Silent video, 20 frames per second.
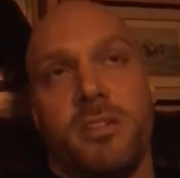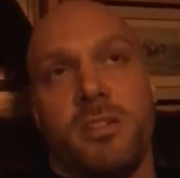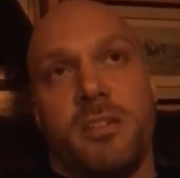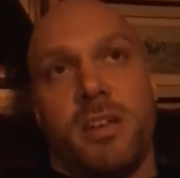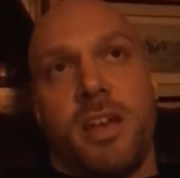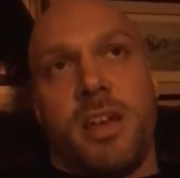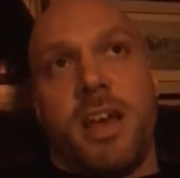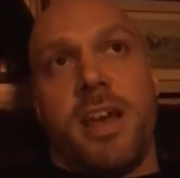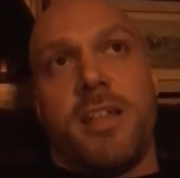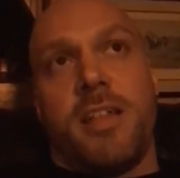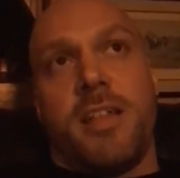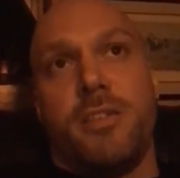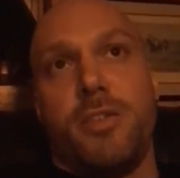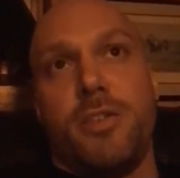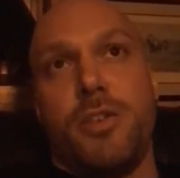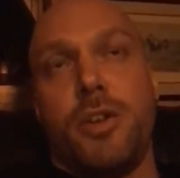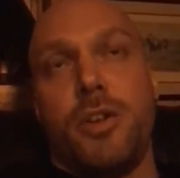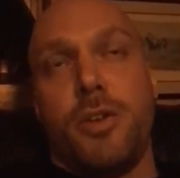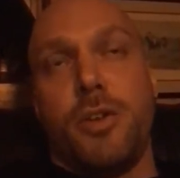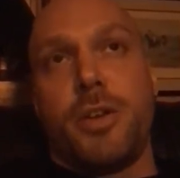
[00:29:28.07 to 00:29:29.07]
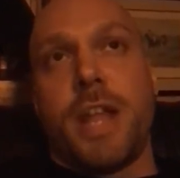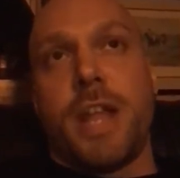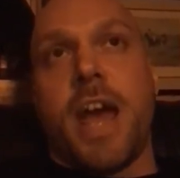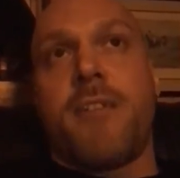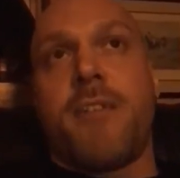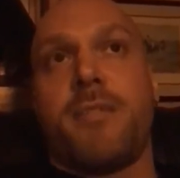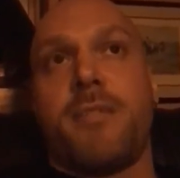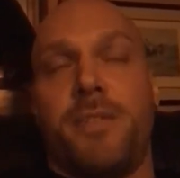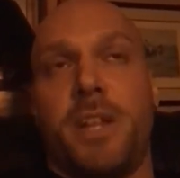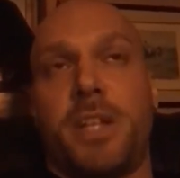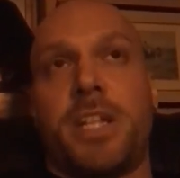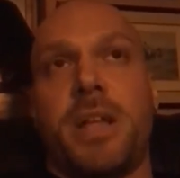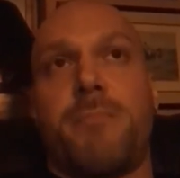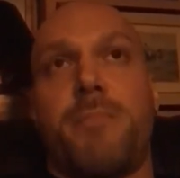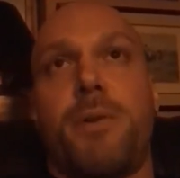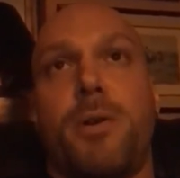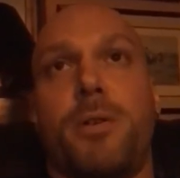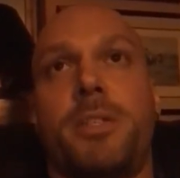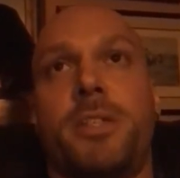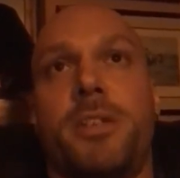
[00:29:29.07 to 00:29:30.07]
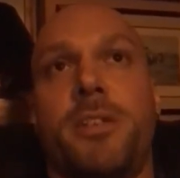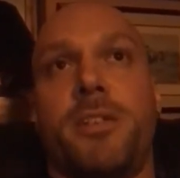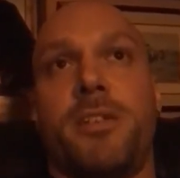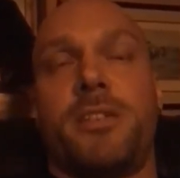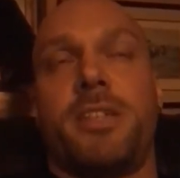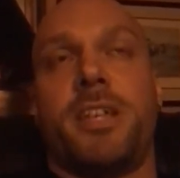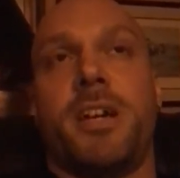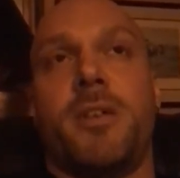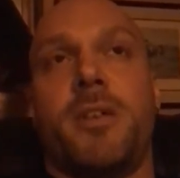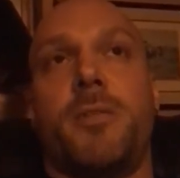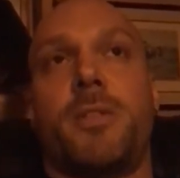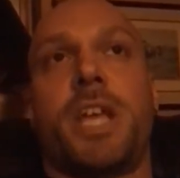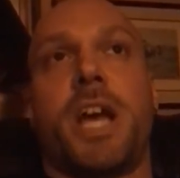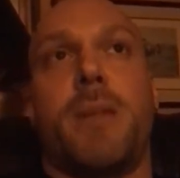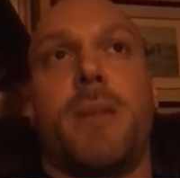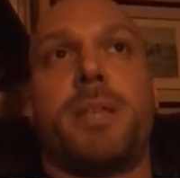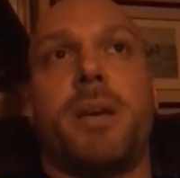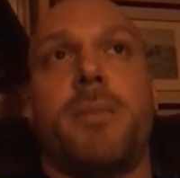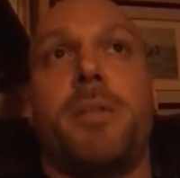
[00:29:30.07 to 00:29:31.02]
and you have them finish in that posterior tilt, which helps them.